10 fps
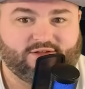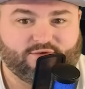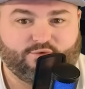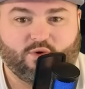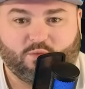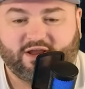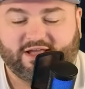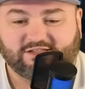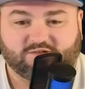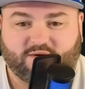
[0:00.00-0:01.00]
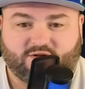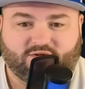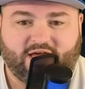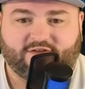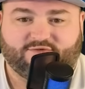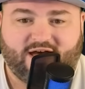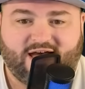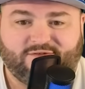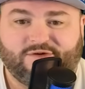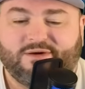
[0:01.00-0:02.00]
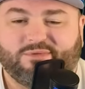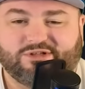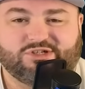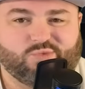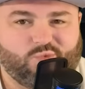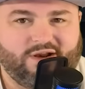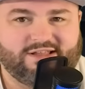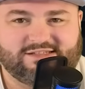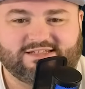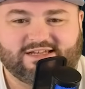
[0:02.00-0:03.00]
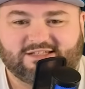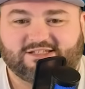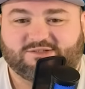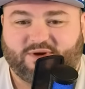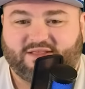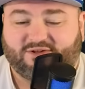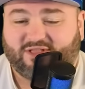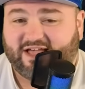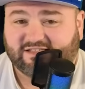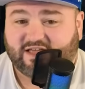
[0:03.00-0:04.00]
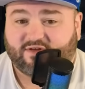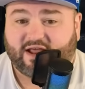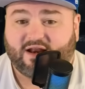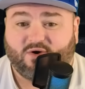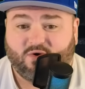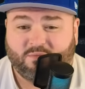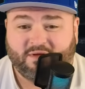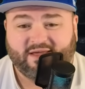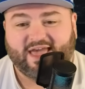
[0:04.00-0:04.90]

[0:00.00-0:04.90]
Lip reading: They're 4-1 against the spread in their last five, but just 1-6 against the spread in their last seven at home.